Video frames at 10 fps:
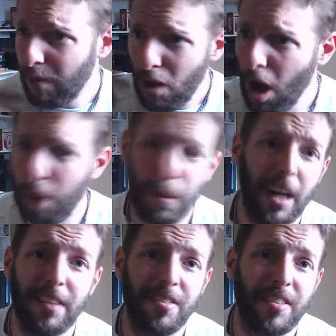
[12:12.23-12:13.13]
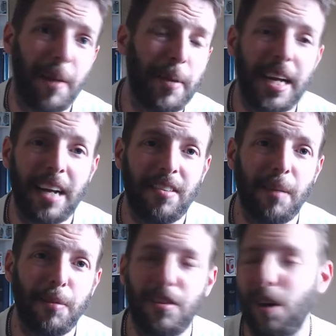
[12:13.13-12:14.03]
I'll probably skip it next
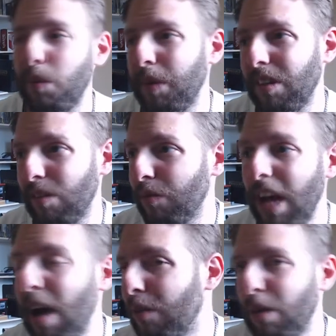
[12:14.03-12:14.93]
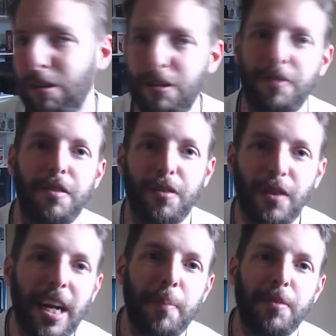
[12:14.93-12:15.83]
episode because I've watched it for
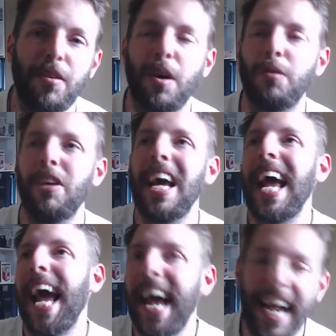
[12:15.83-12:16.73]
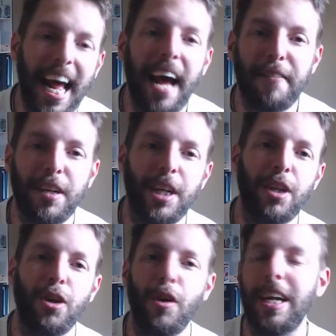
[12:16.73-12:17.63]
3 episodes and I haven't
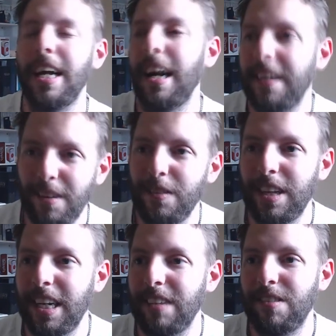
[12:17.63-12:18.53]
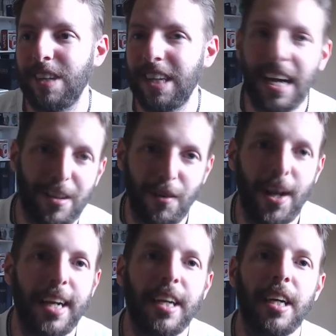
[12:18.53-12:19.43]
enjoyed it. I don't think it's really that
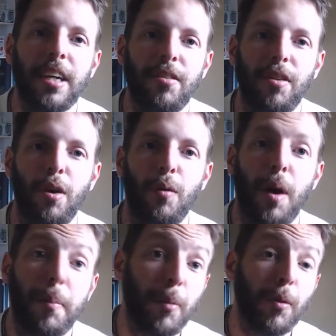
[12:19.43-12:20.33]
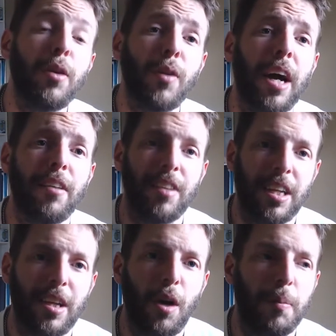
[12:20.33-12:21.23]
great. So, but what do you guys think
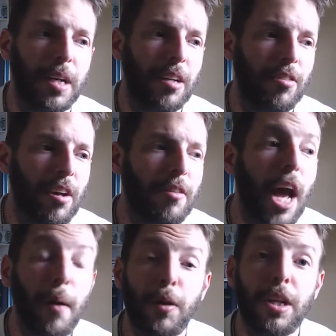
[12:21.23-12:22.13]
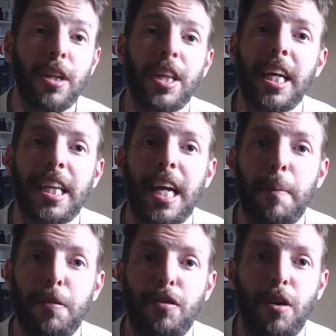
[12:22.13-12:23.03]
of the opening and stuff? And what do you think of the
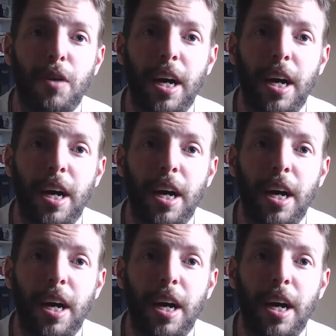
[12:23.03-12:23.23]
episode?